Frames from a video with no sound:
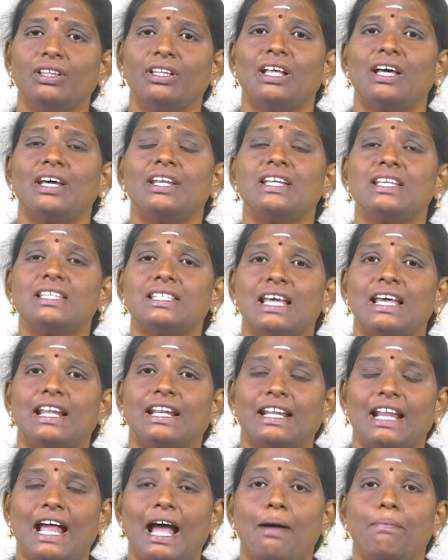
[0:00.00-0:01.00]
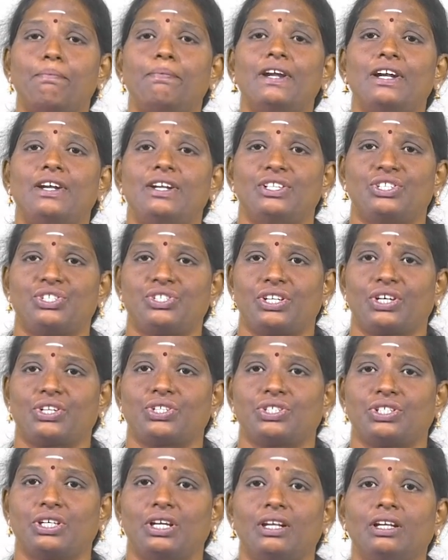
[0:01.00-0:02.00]
There is a rapid
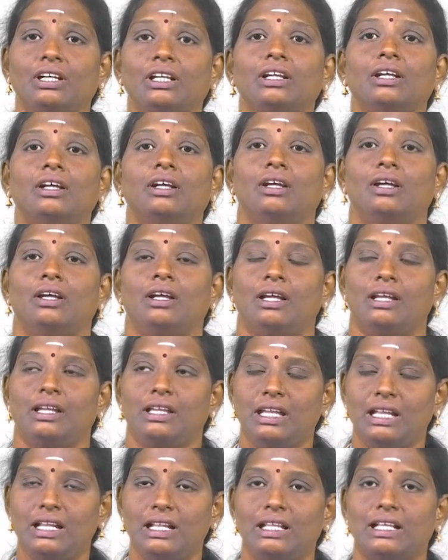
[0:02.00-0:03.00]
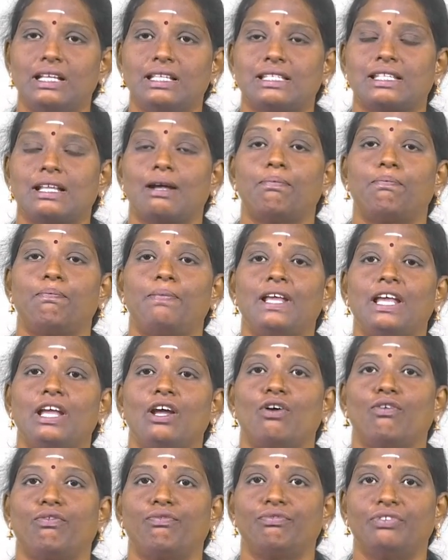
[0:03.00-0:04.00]
destruction in the supply
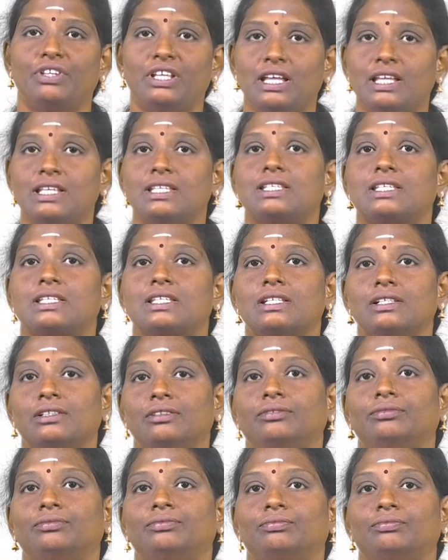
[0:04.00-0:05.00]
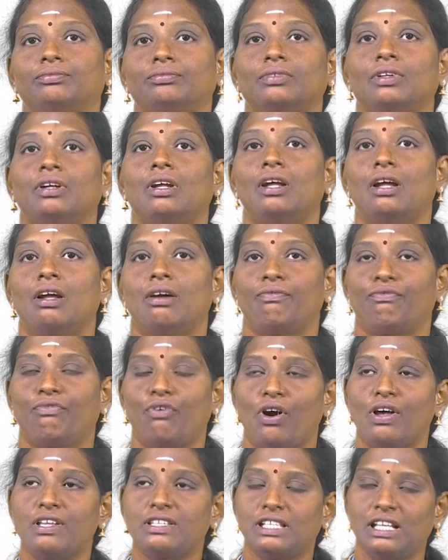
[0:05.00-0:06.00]
of these
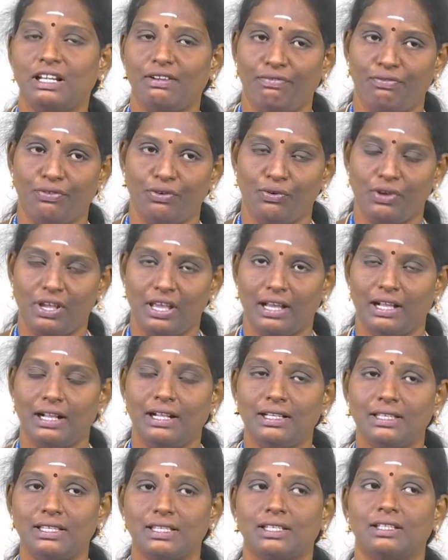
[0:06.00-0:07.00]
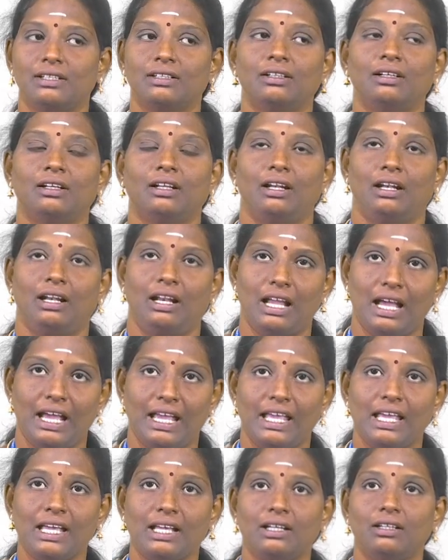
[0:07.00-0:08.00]
fossil fuels
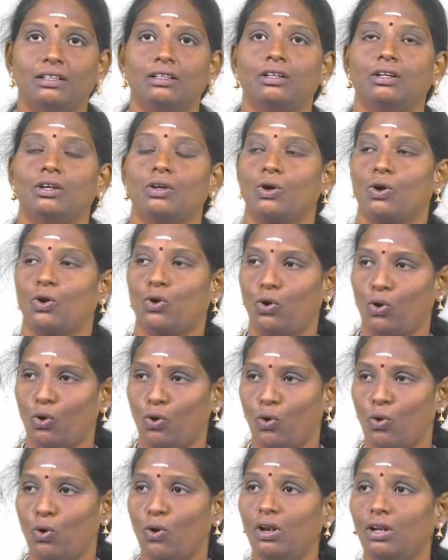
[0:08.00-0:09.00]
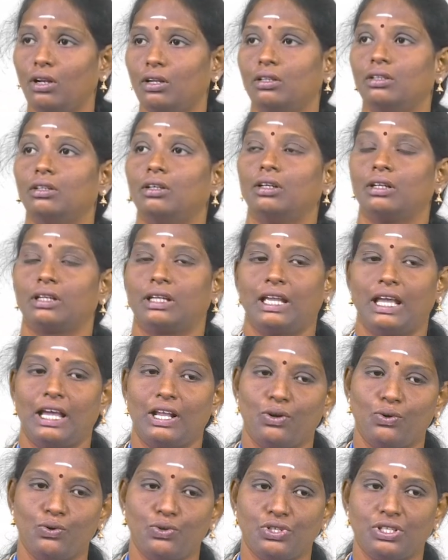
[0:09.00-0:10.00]
like coal,
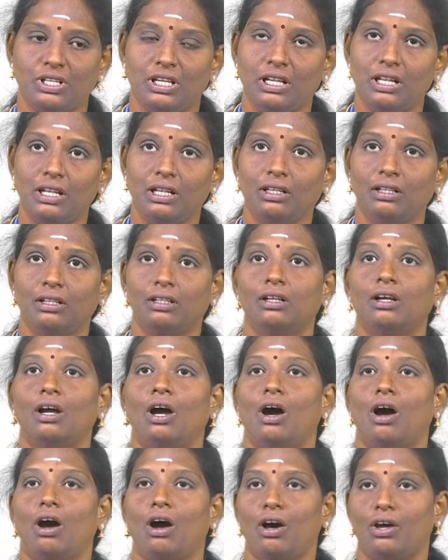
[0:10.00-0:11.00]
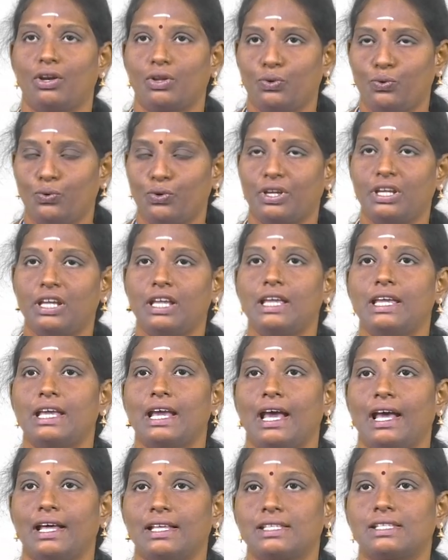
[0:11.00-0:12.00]
kerosene or cooking
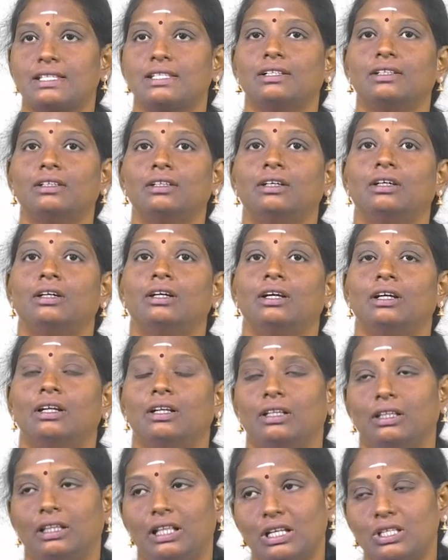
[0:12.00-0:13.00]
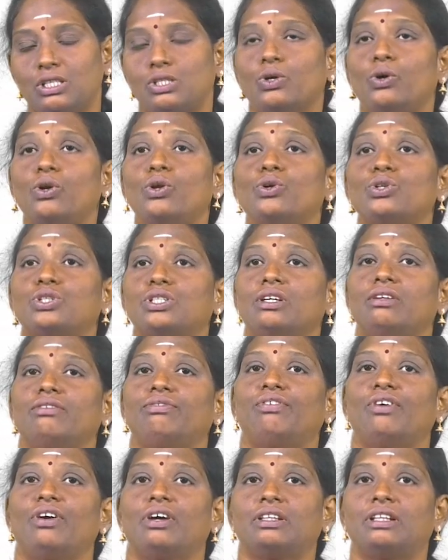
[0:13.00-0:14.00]
gas. The
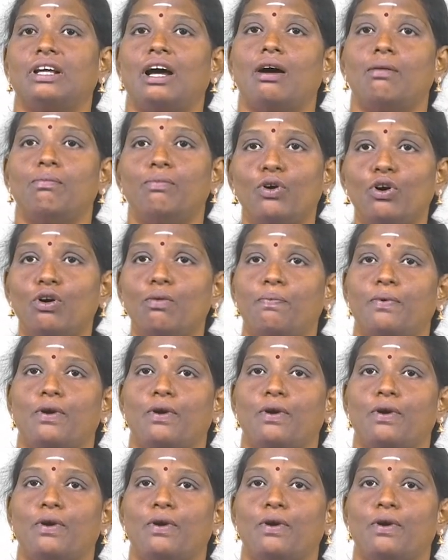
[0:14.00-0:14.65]
solution for the above